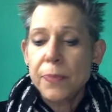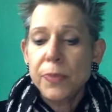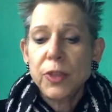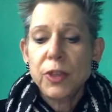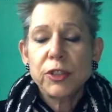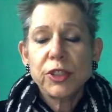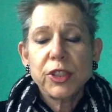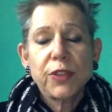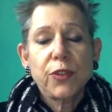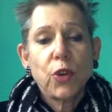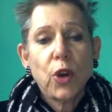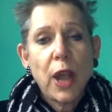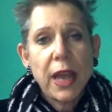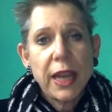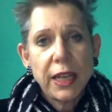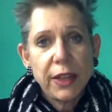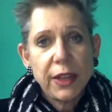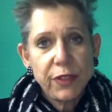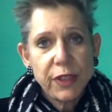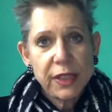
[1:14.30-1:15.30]
There's a
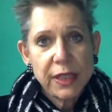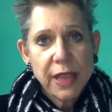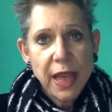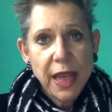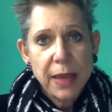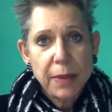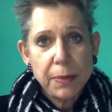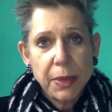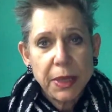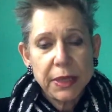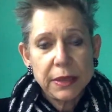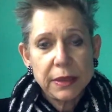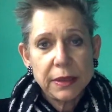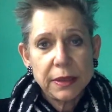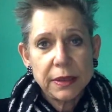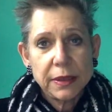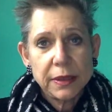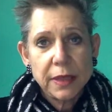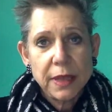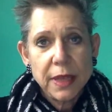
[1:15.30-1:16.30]
variety of
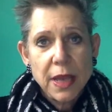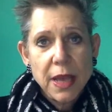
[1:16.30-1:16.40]
assignments.